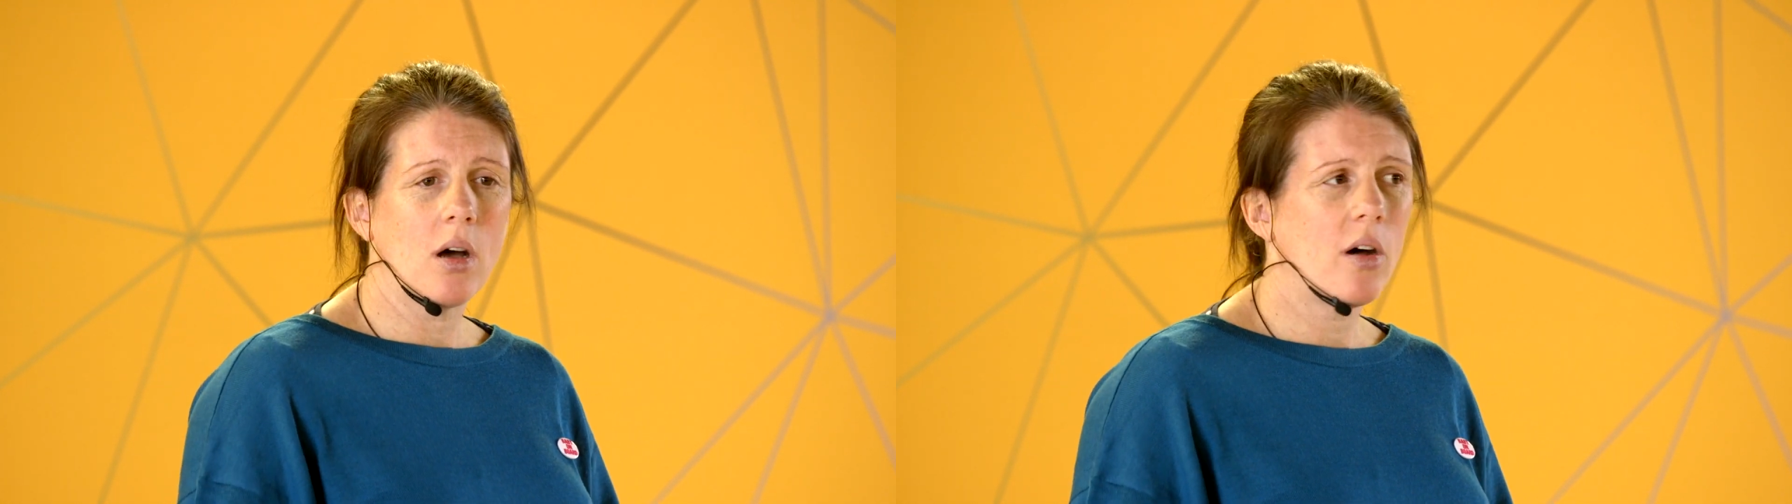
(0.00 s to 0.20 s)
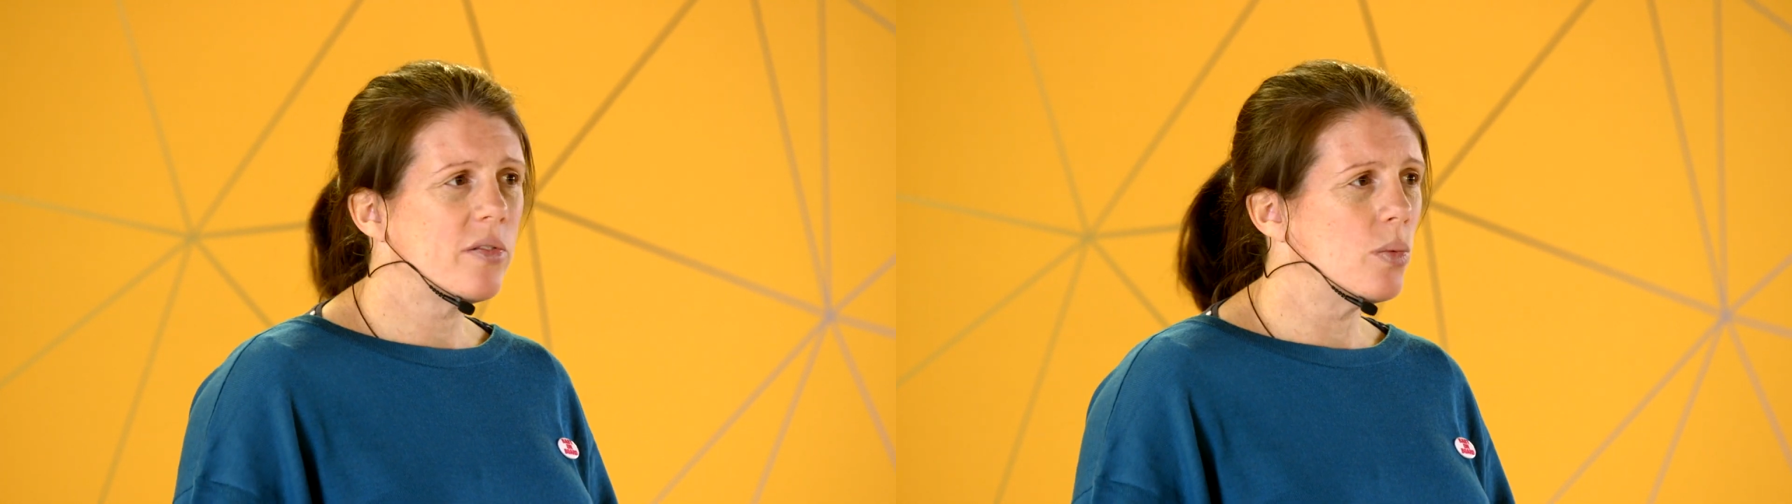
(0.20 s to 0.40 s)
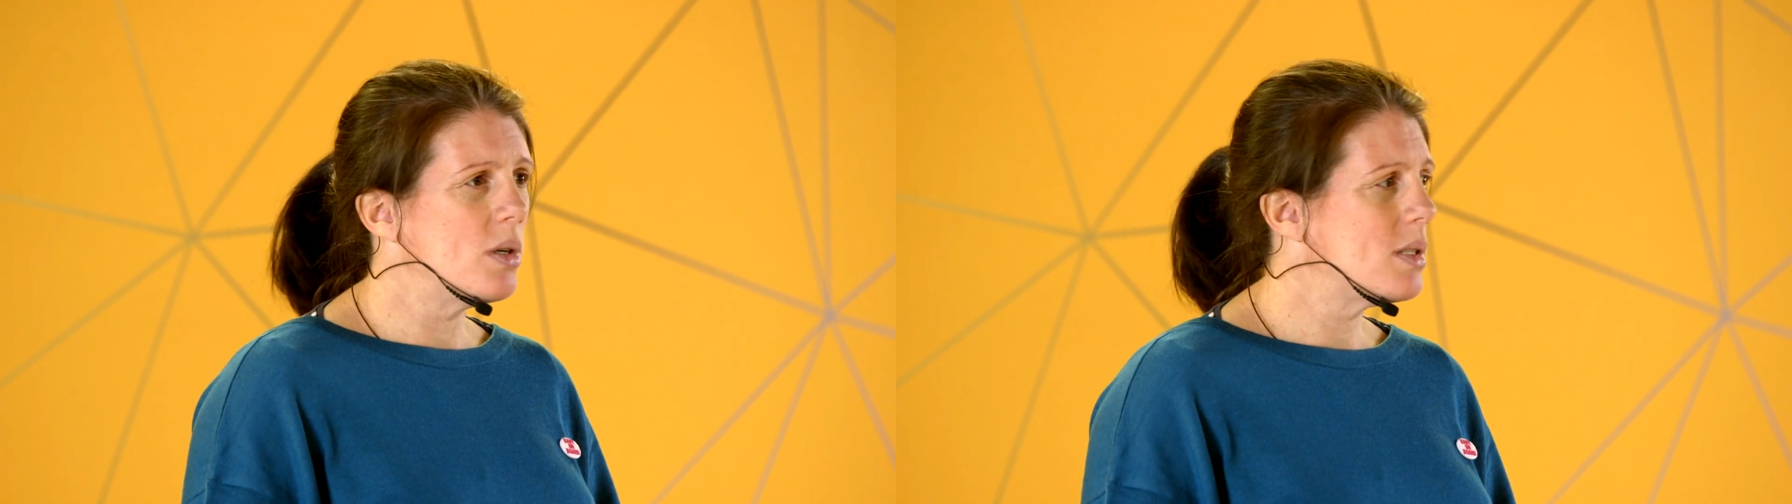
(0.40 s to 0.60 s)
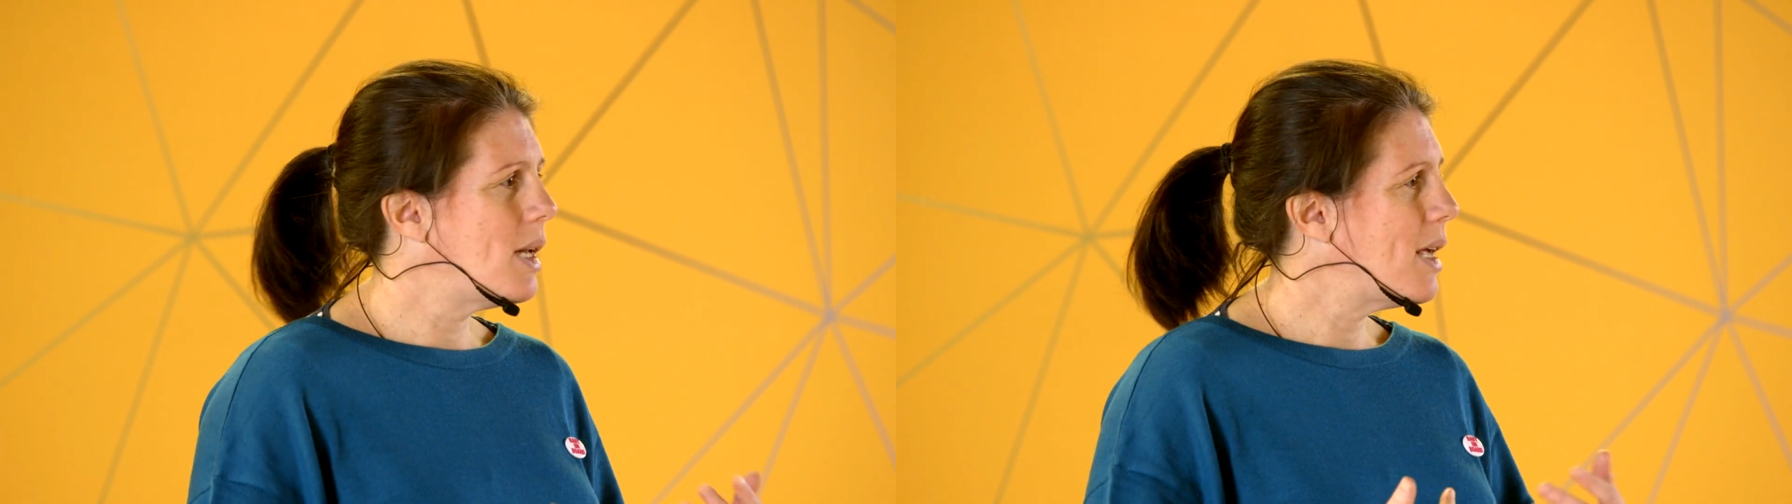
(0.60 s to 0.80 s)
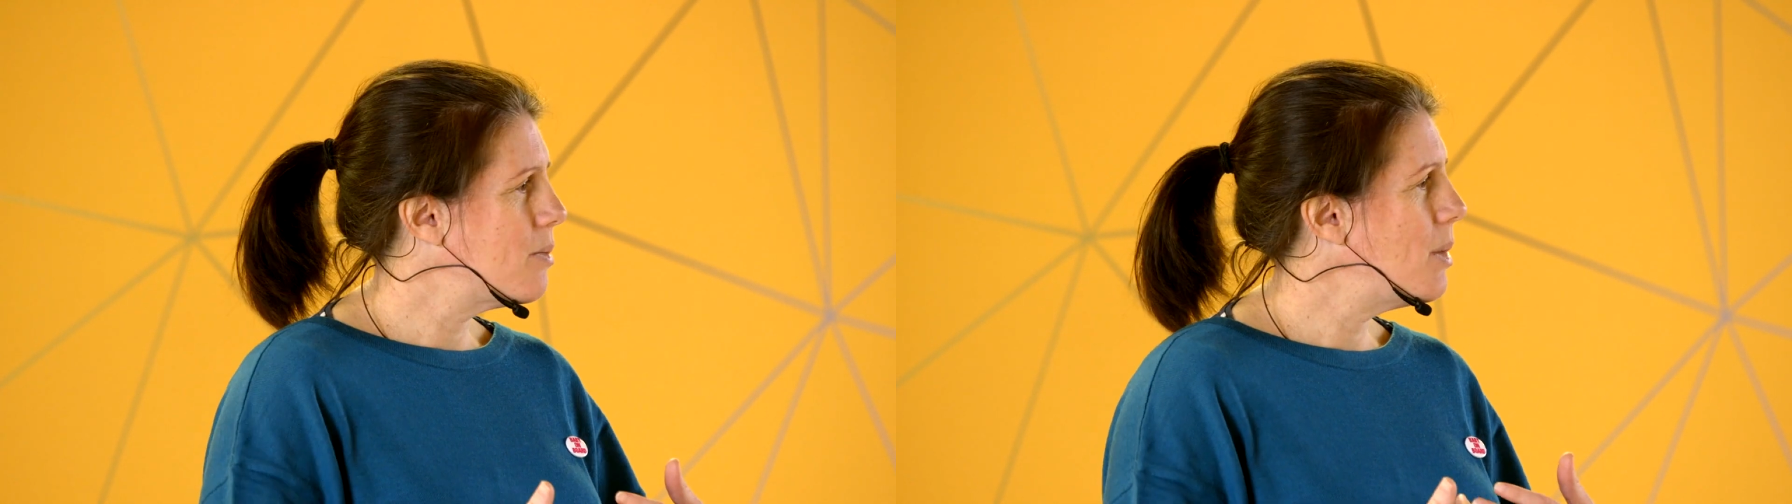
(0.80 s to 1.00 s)
afterwards
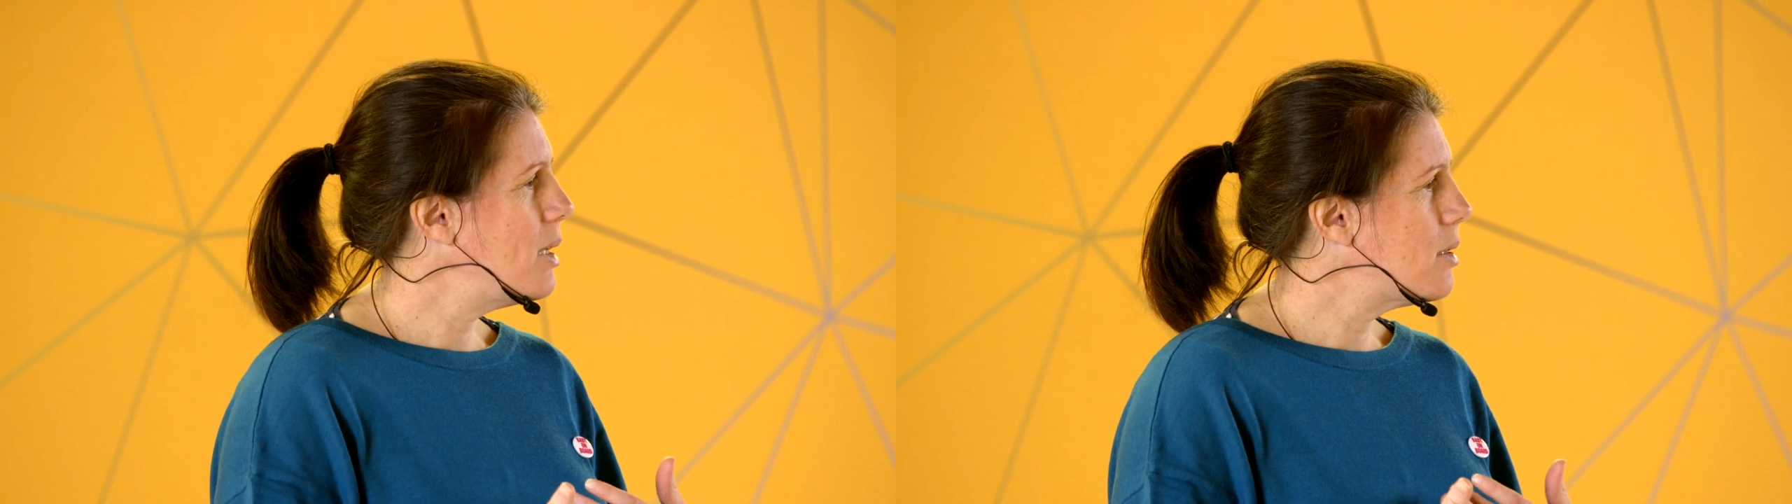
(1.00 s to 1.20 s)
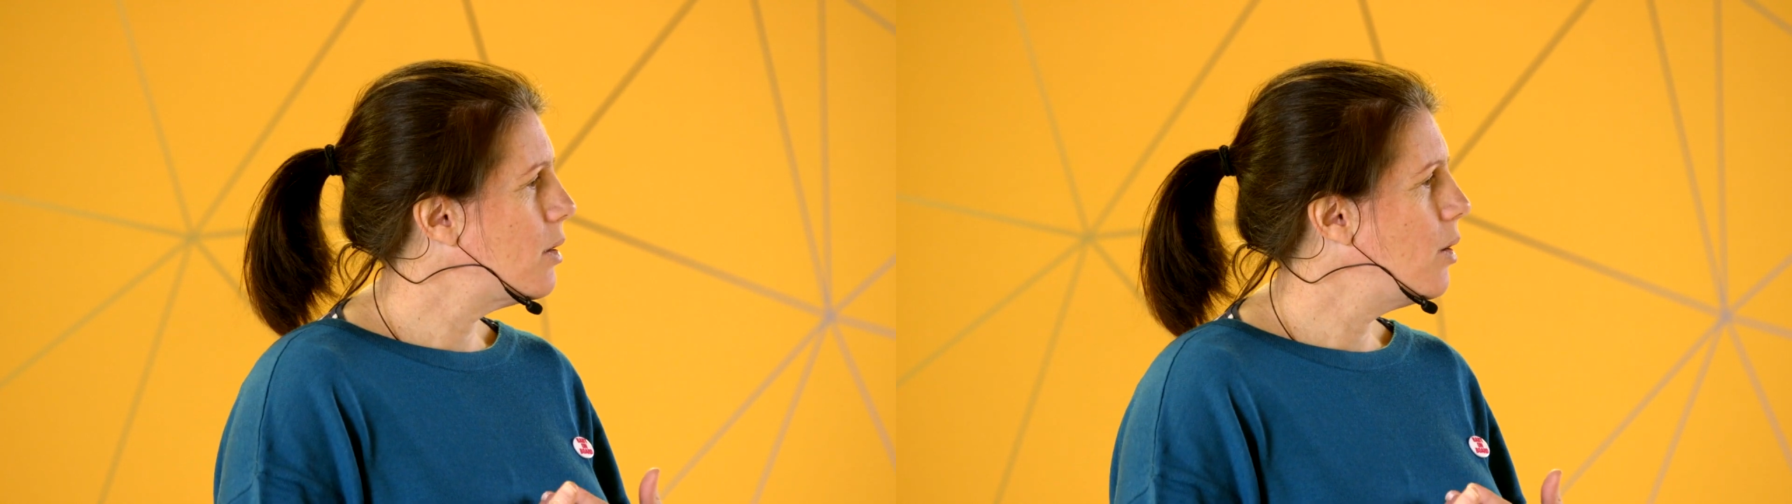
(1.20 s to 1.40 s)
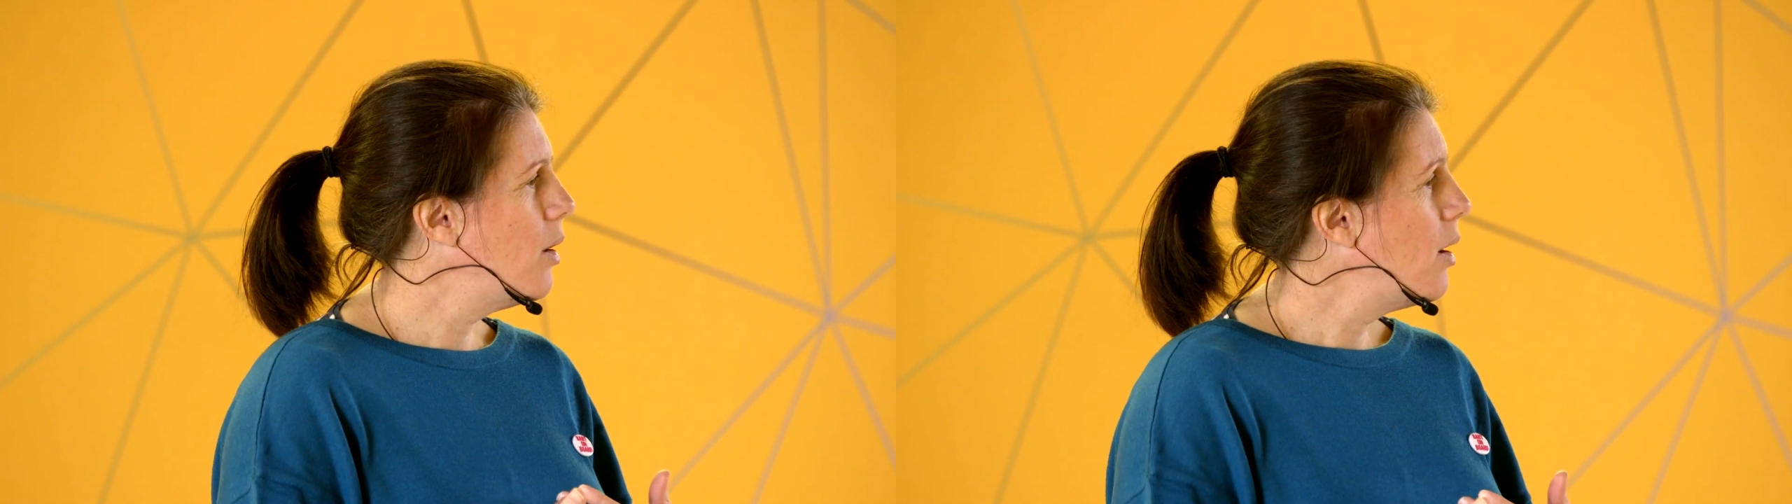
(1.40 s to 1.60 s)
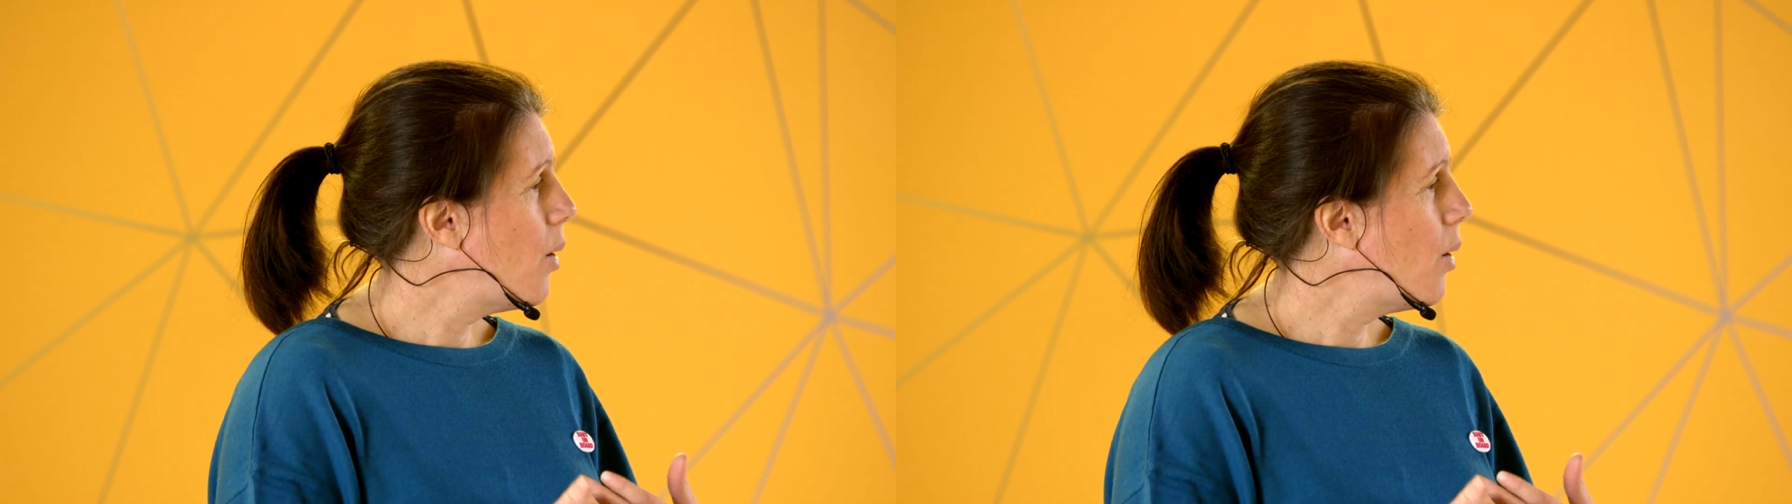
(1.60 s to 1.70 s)
led me to